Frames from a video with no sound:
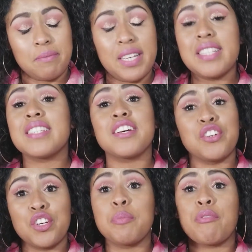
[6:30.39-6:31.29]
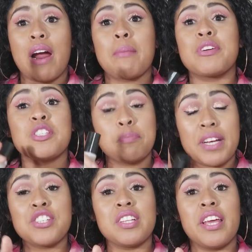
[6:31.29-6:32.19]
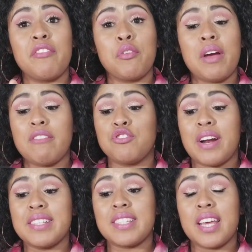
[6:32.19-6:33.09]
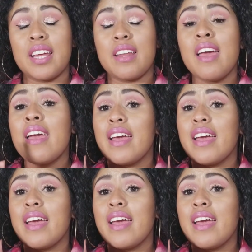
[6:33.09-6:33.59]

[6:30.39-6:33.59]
It's a good primer, especially if you have dry skin.